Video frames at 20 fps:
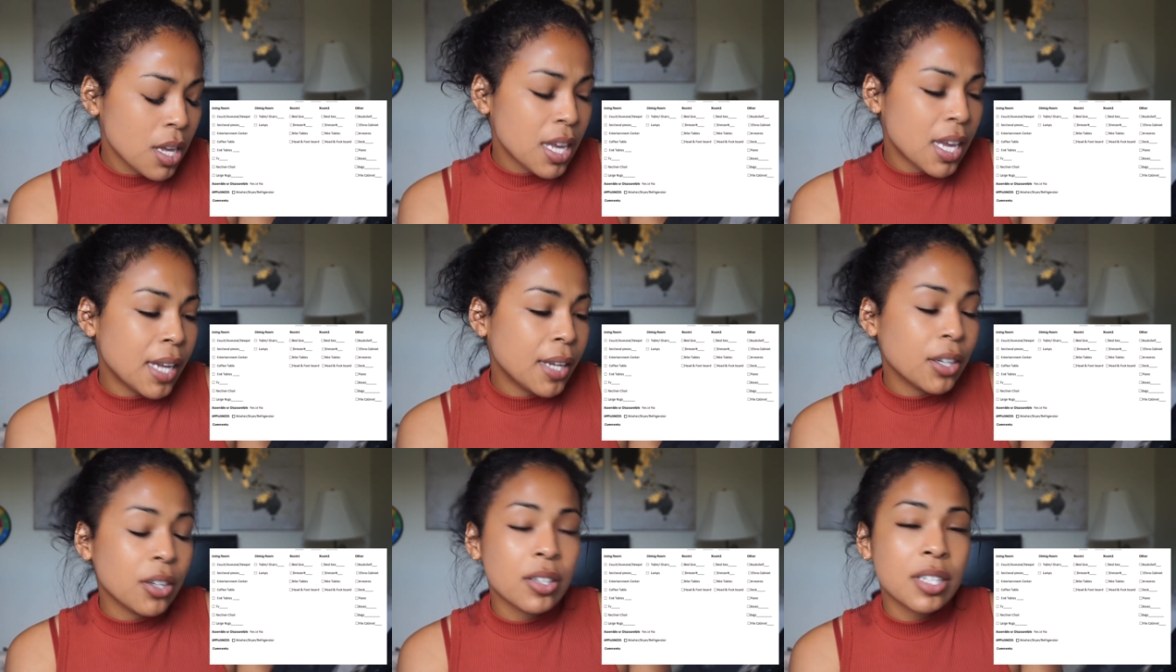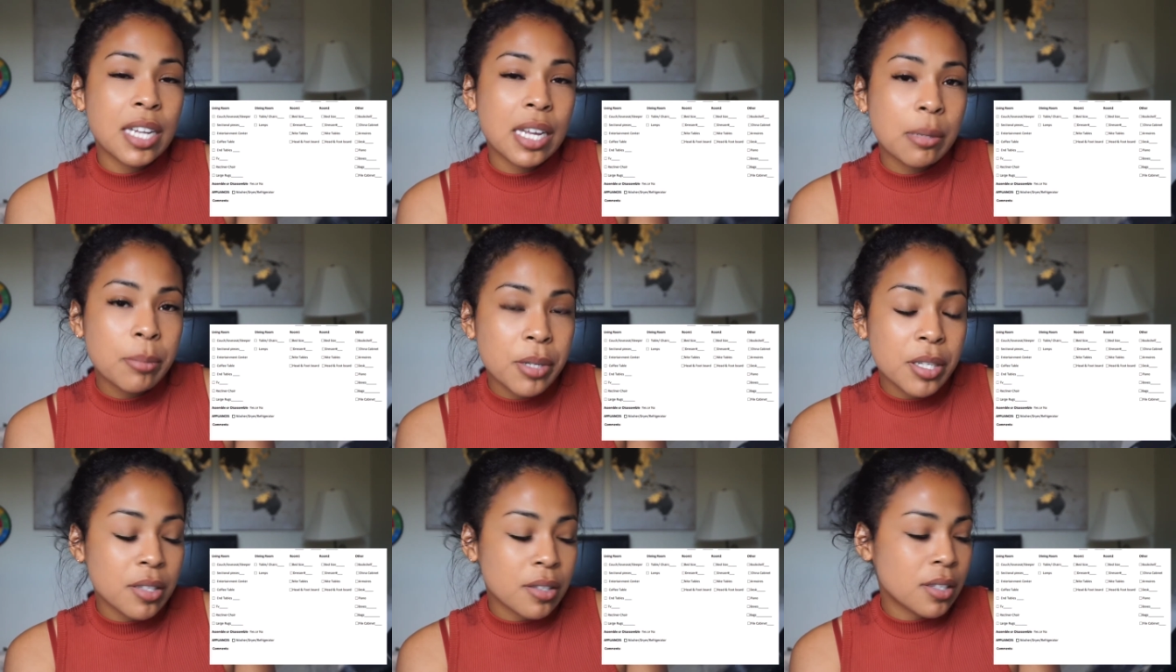
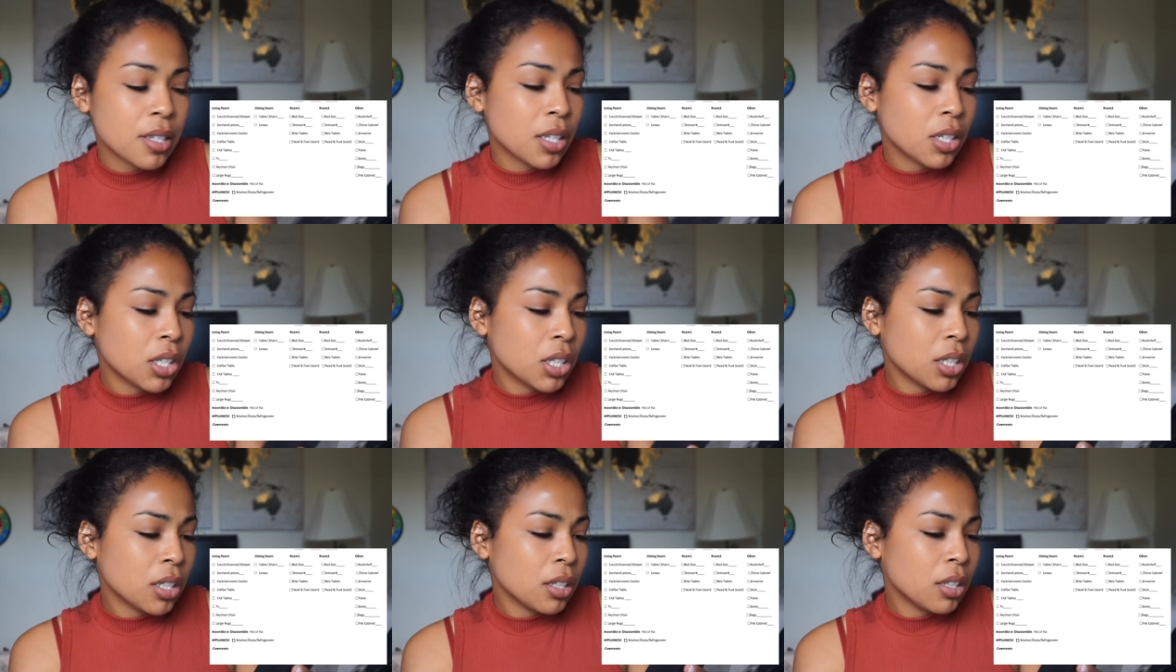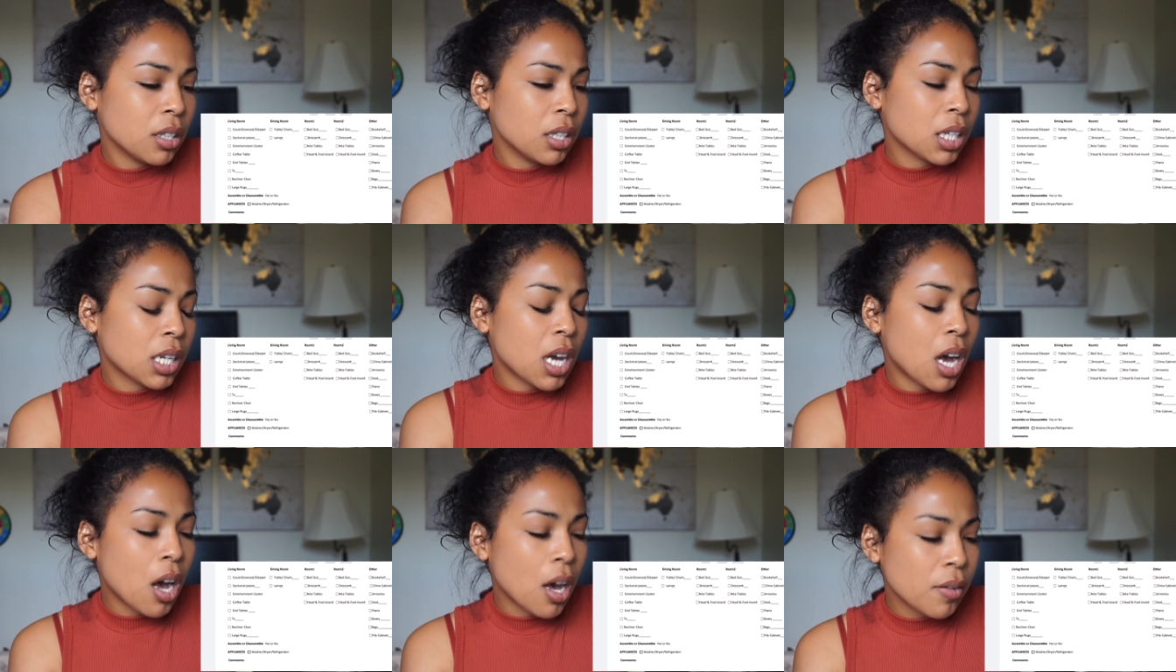entertainment center
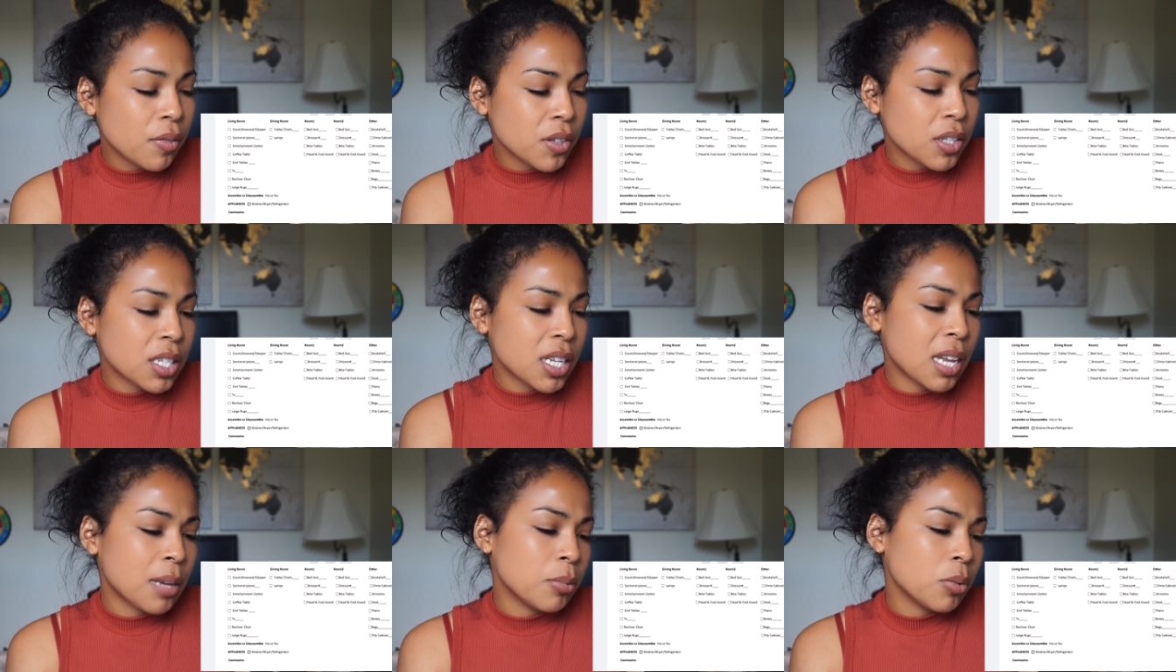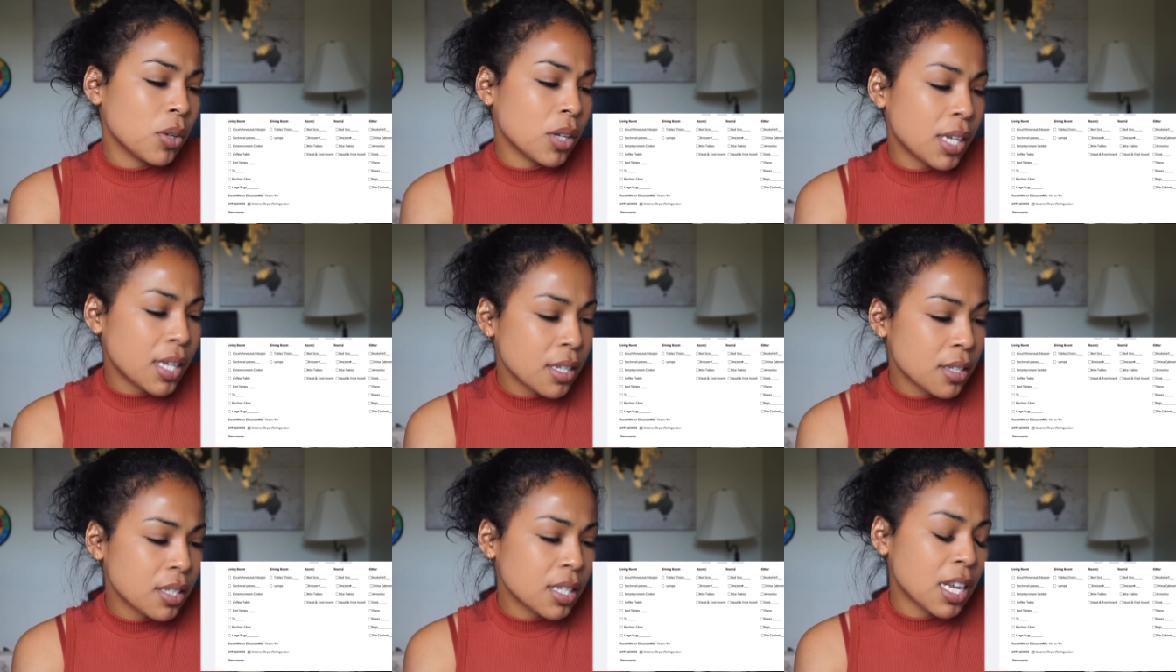coffee table
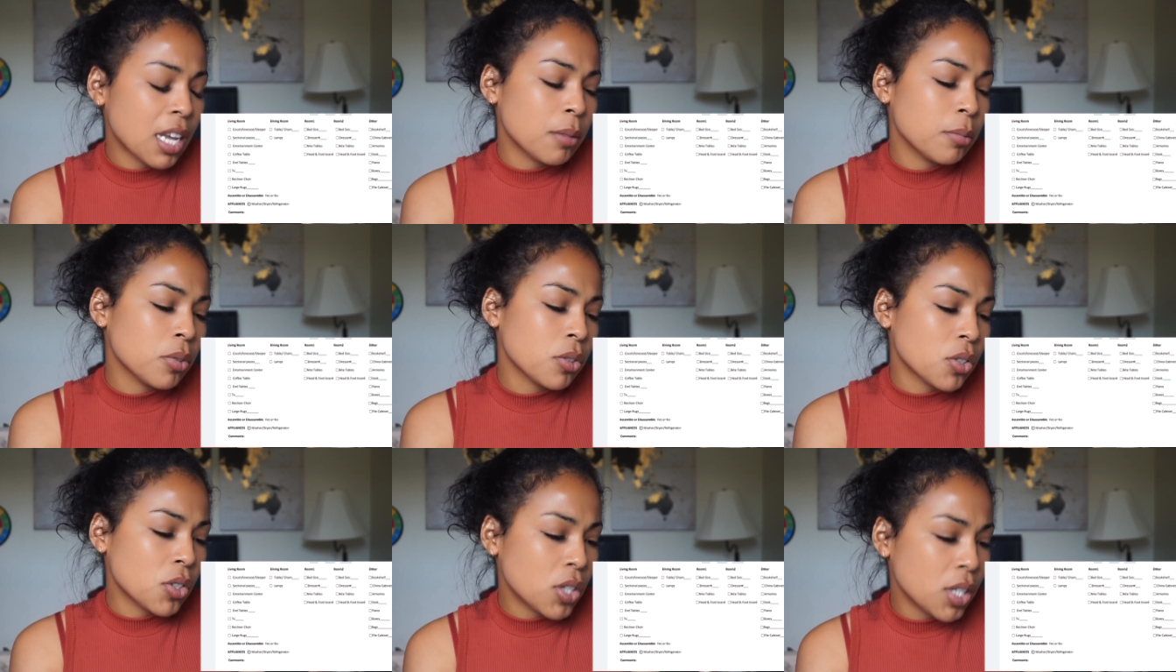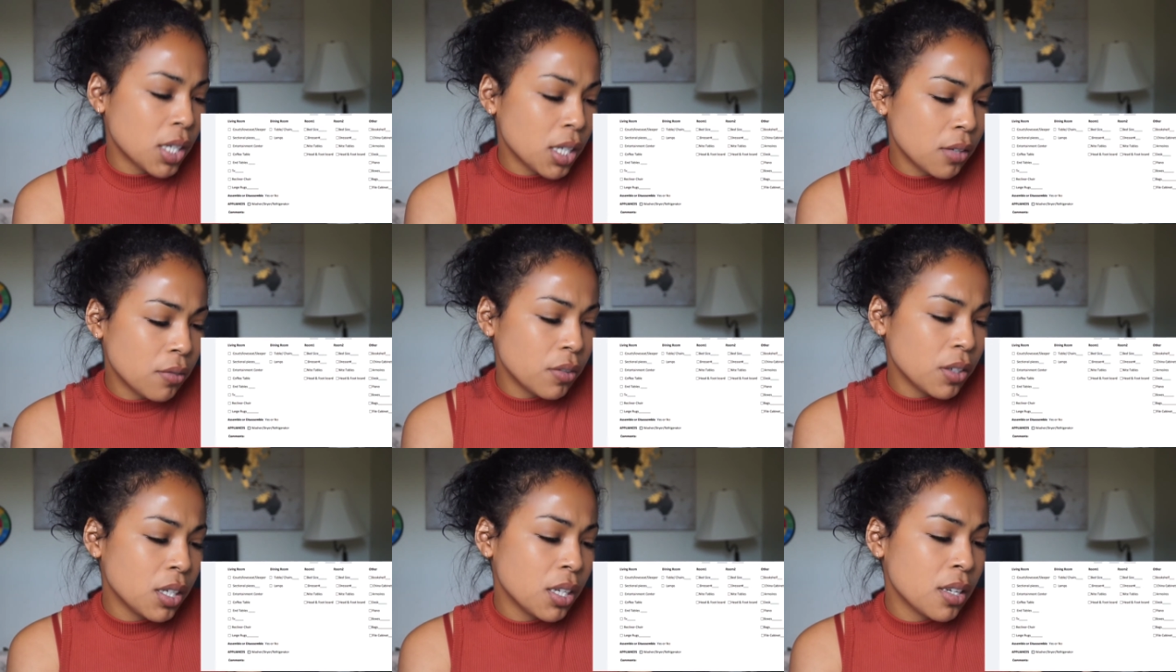end table
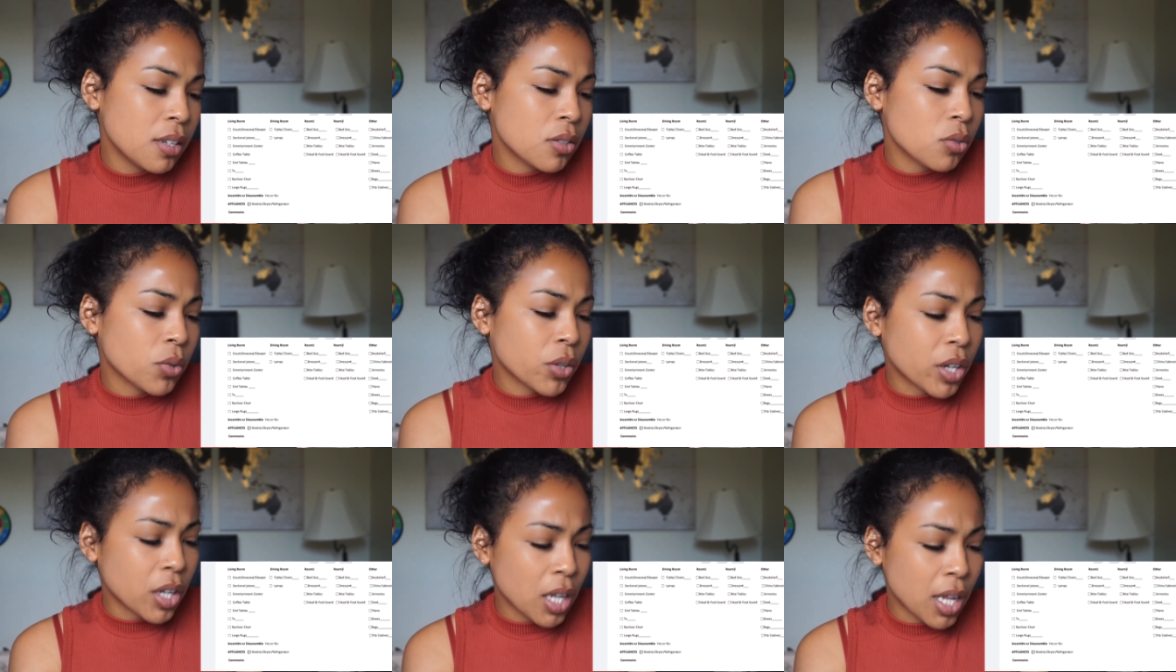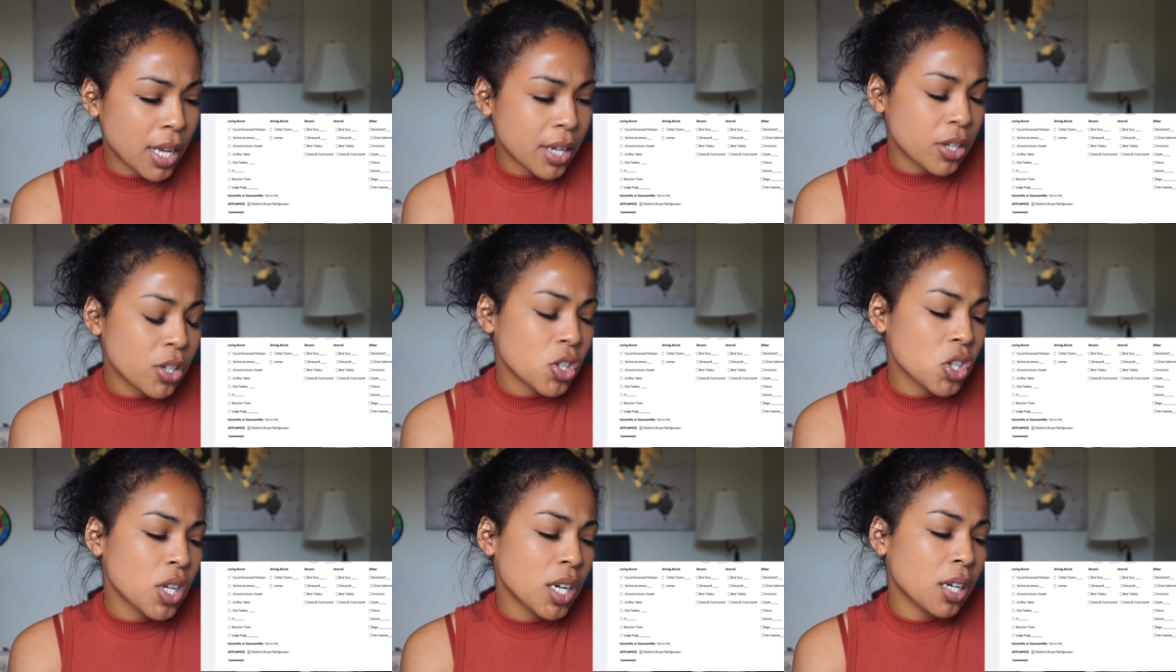tvs
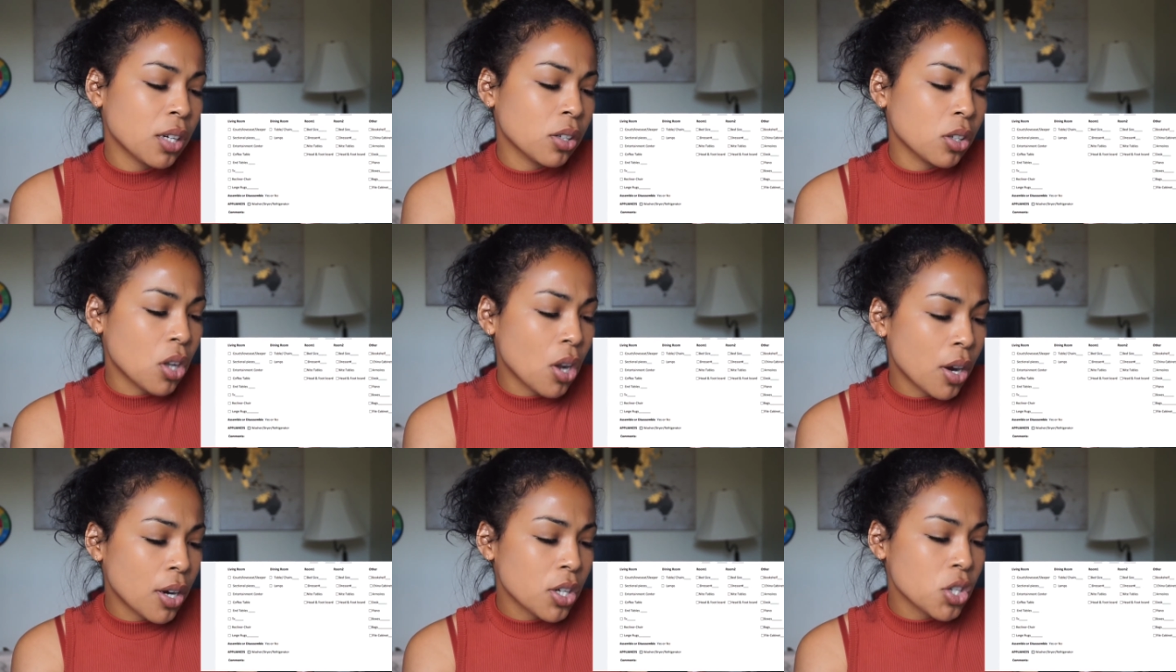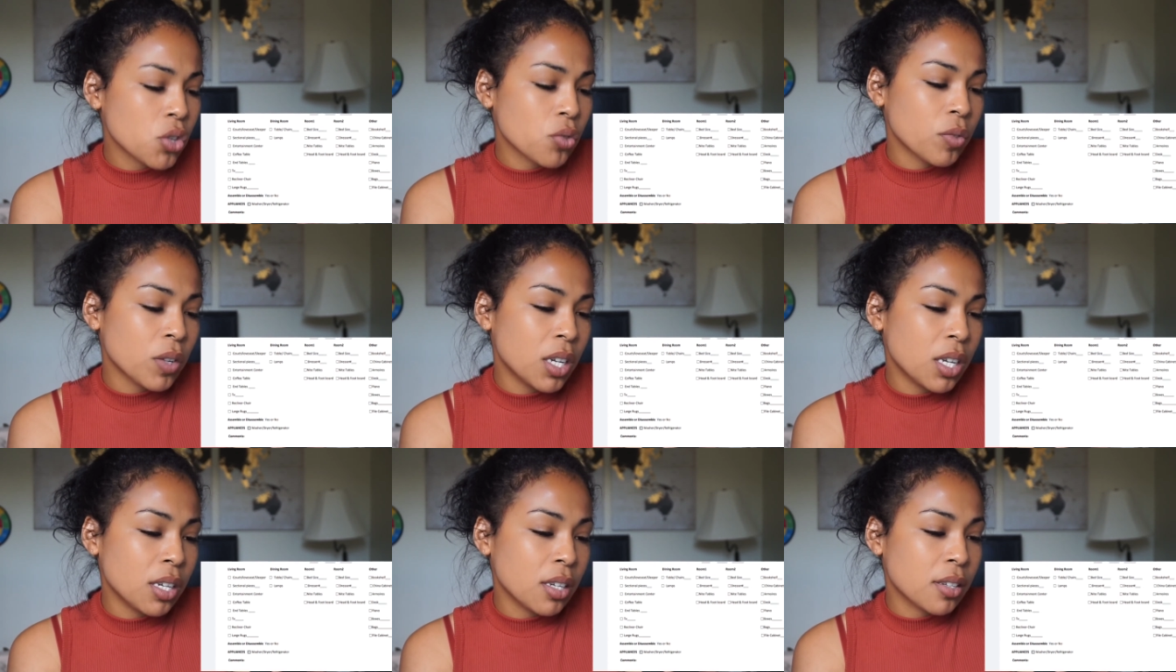recliner chair large
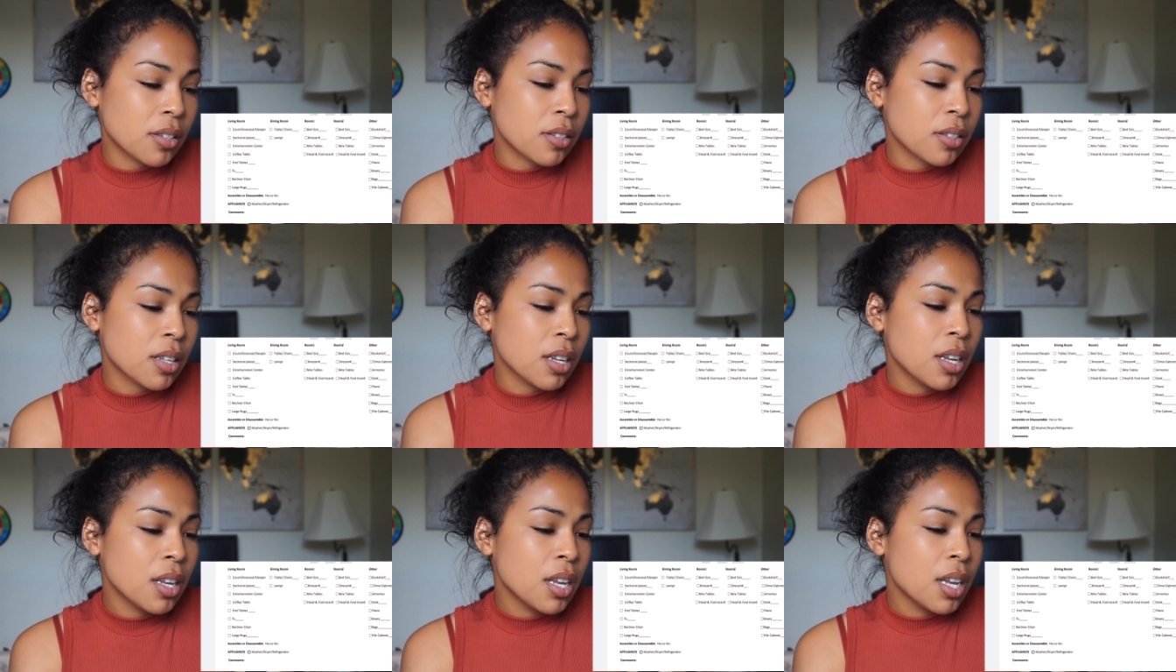rugs